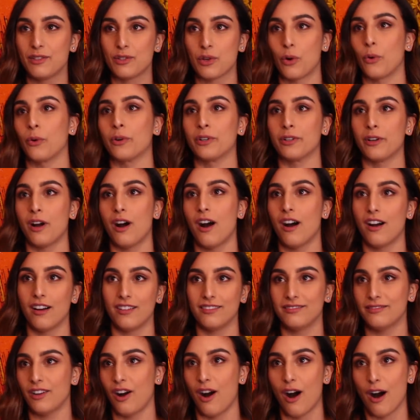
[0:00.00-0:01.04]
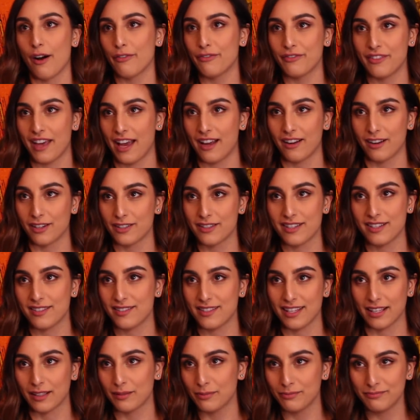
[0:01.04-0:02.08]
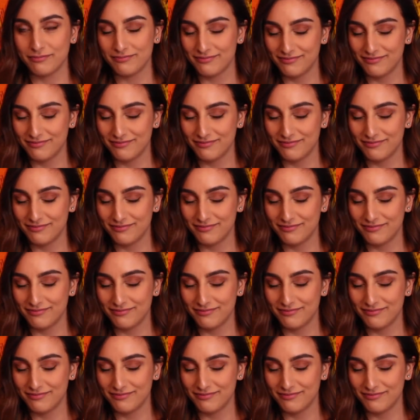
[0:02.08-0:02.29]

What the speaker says: torn off that artistic,